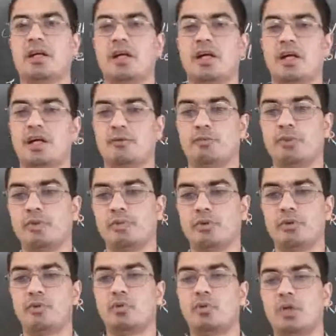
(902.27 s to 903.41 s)
and
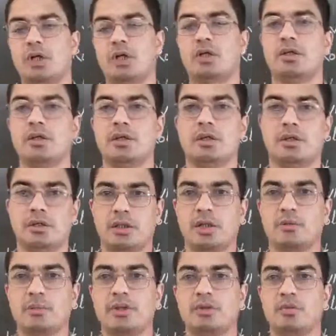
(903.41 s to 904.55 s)
people who are
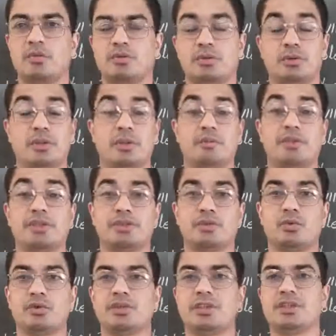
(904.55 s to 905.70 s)
the
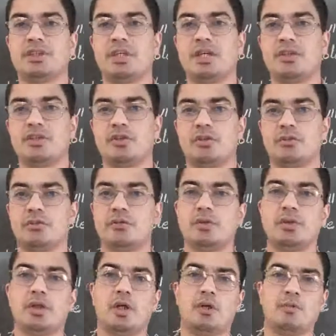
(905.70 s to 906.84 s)
minister who is in charge of
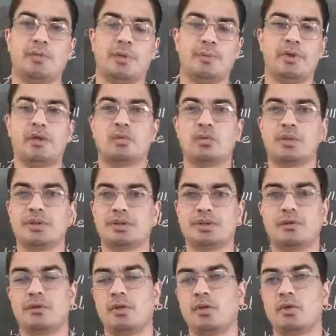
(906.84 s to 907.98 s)
public works
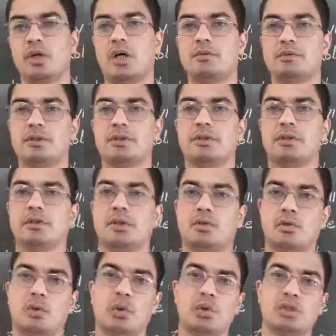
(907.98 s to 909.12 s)
will look after the
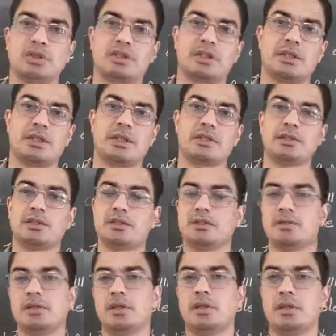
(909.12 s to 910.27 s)
roads and other
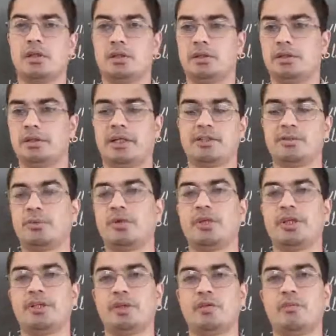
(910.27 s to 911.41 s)

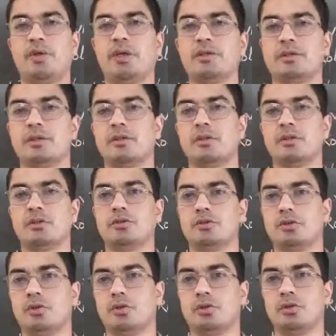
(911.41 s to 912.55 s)
transportation means.
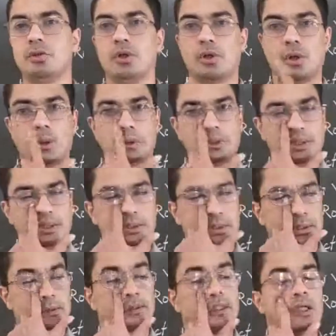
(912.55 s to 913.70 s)
So all these
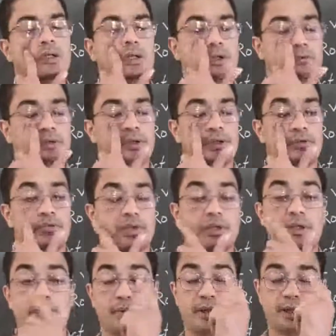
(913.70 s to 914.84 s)
are different
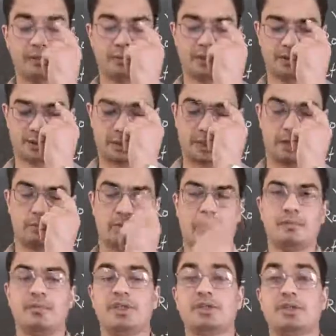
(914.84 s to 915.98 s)
departments, and
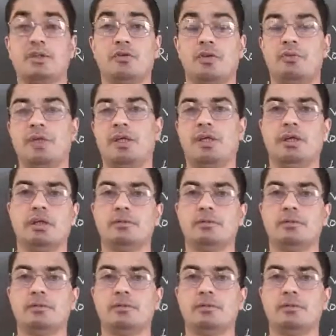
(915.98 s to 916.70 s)
prime minister will be